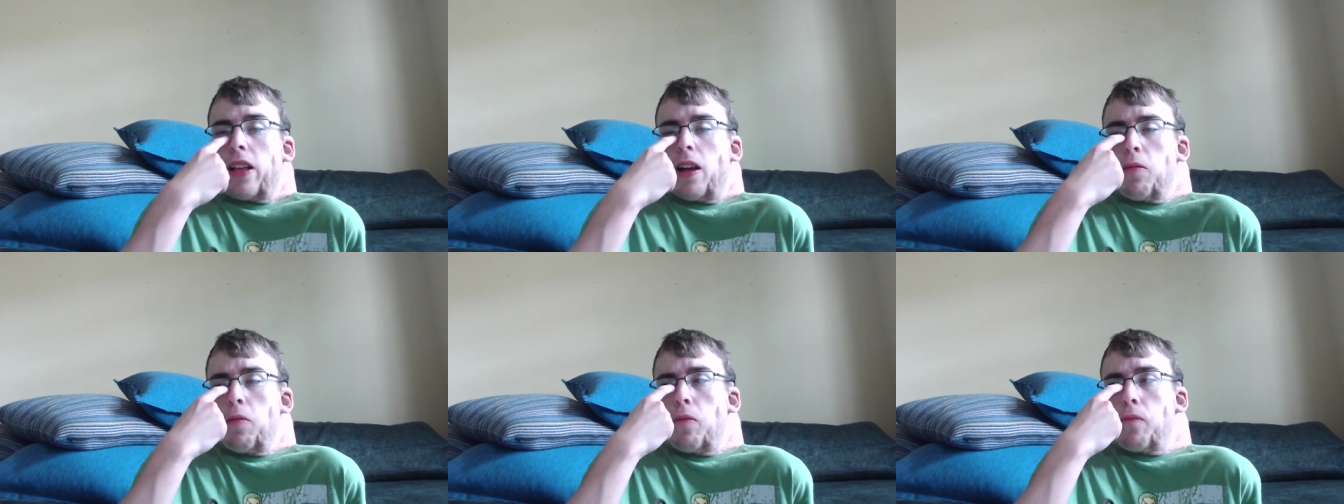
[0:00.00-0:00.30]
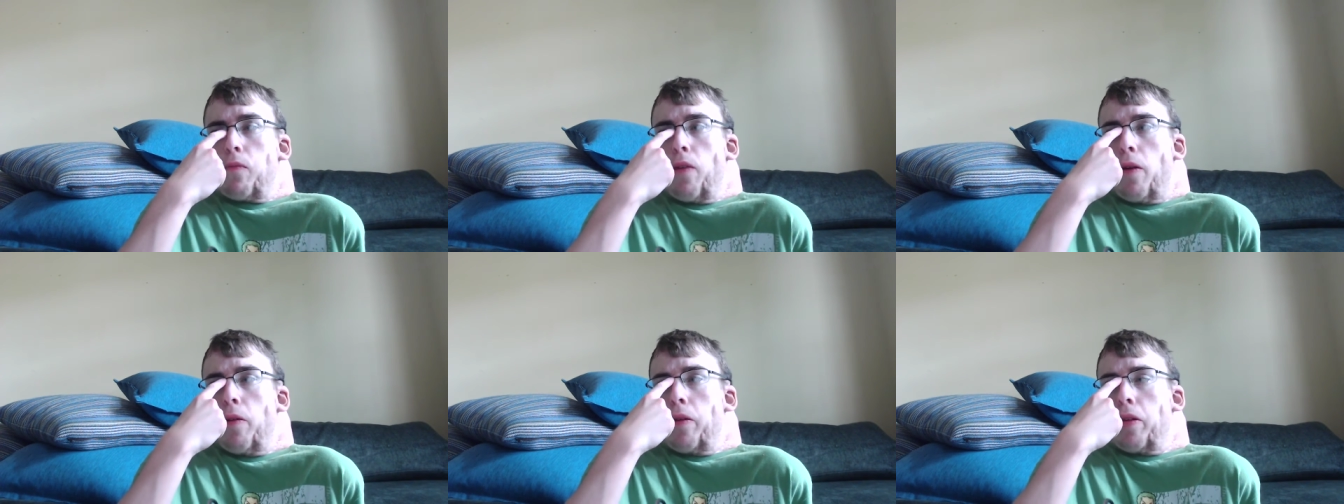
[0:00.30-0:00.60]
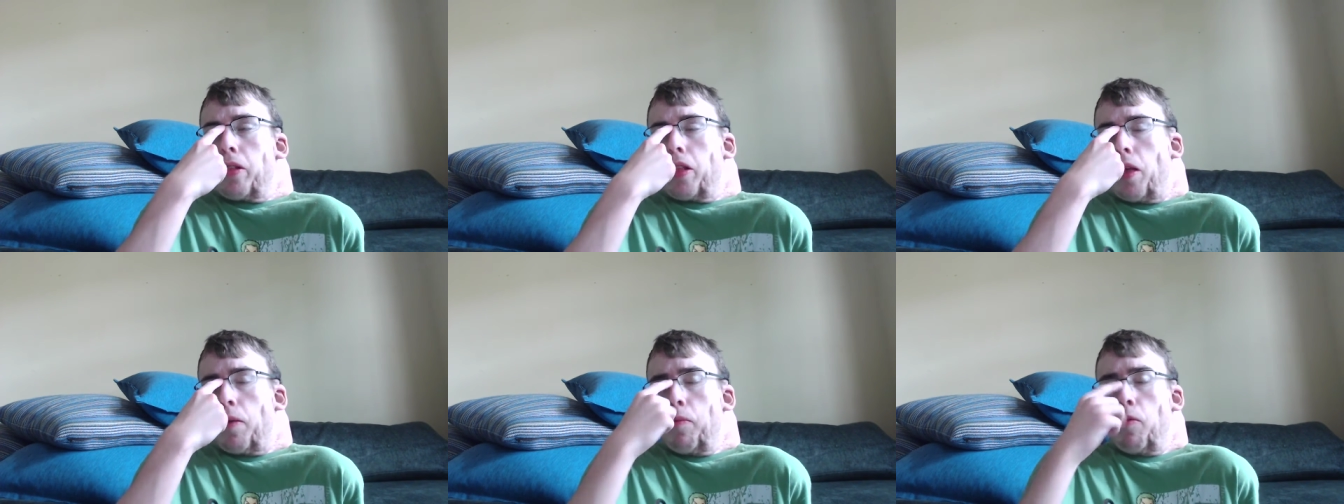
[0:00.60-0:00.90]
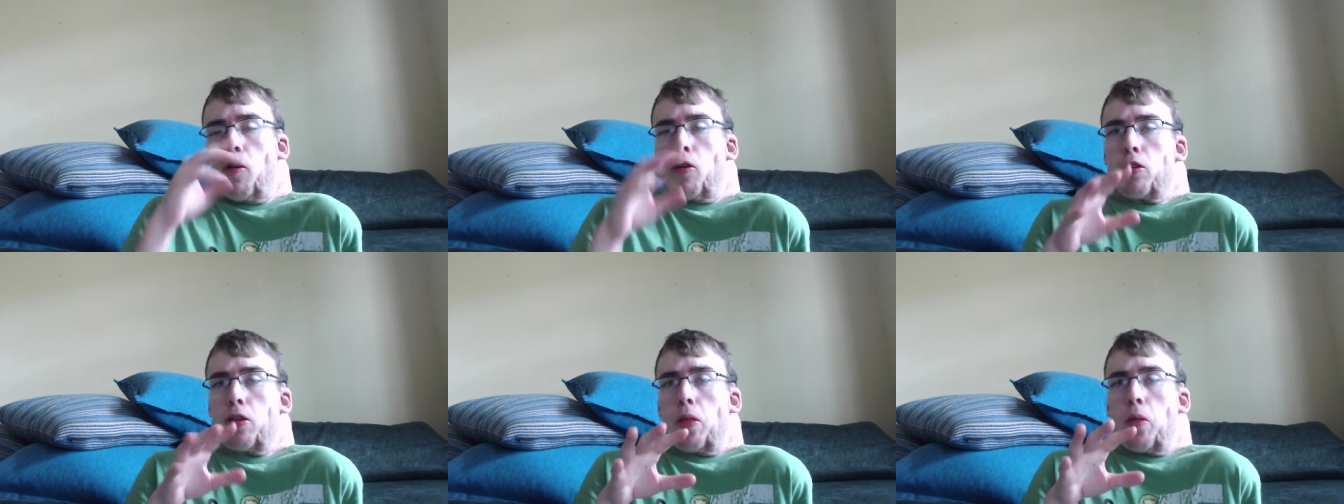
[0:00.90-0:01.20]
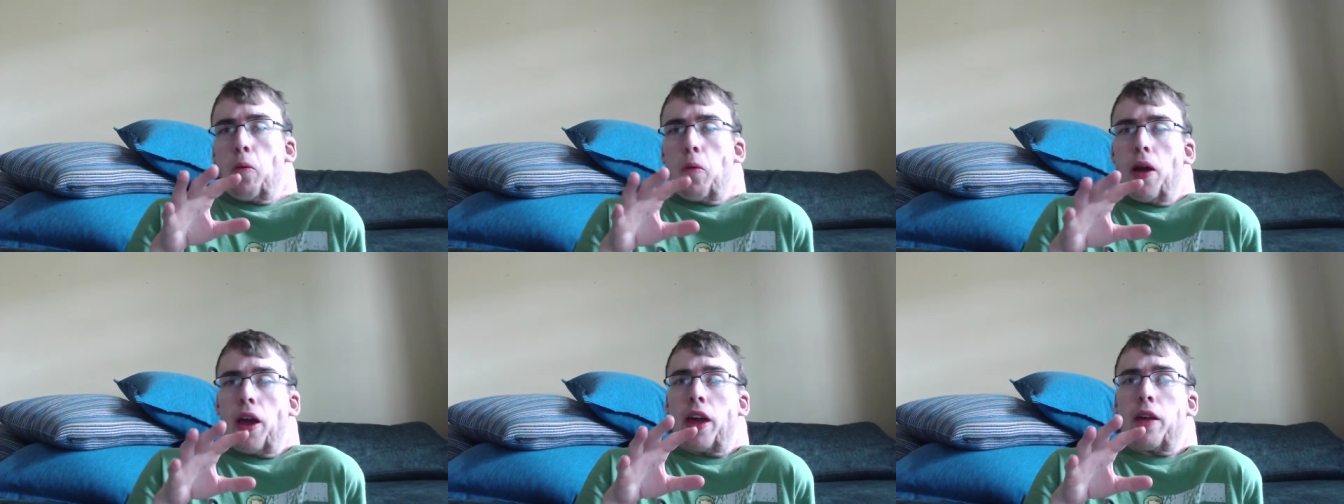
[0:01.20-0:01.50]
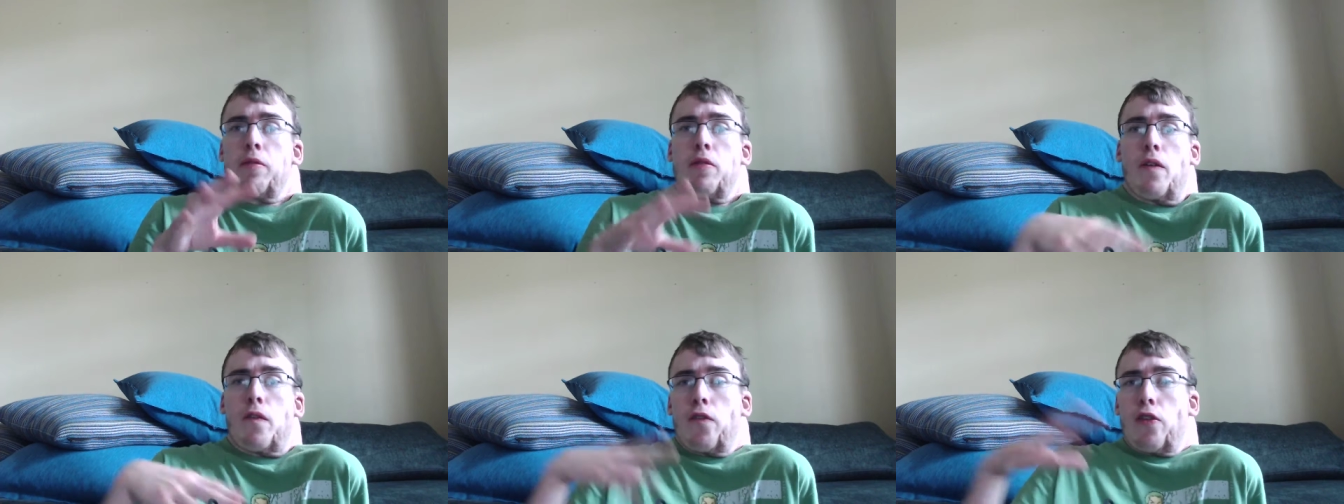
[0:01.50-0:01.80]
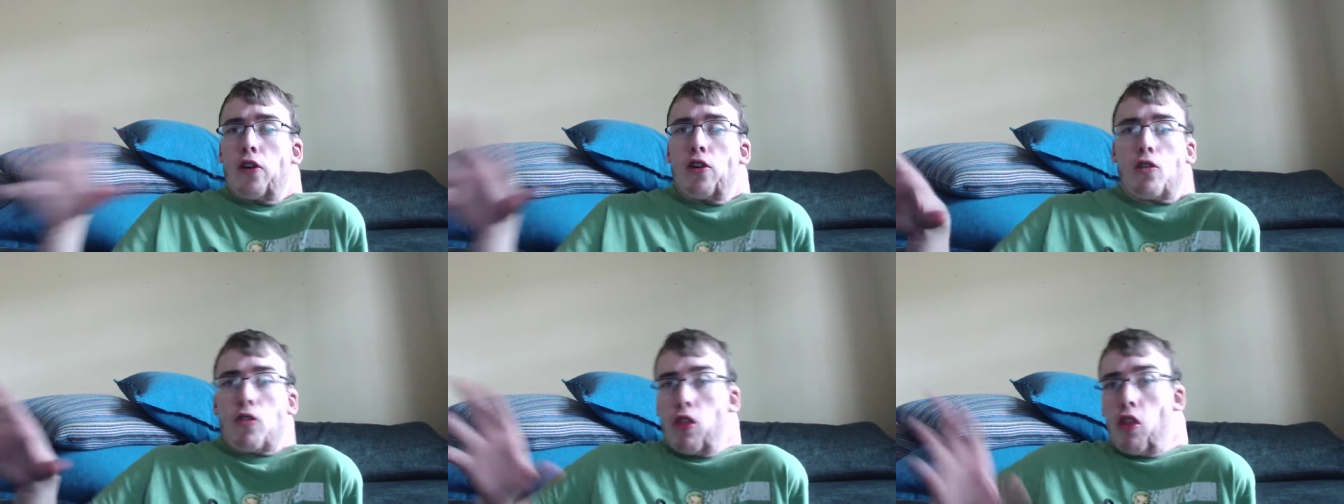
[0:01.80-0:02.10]
that was very similar to the way he
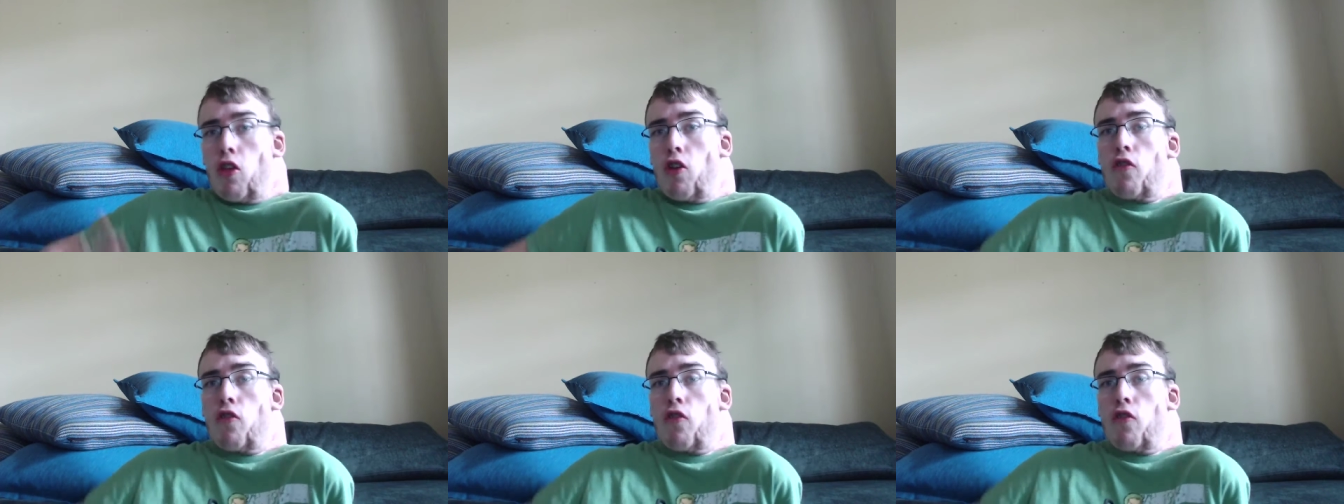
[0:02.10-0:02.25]
refused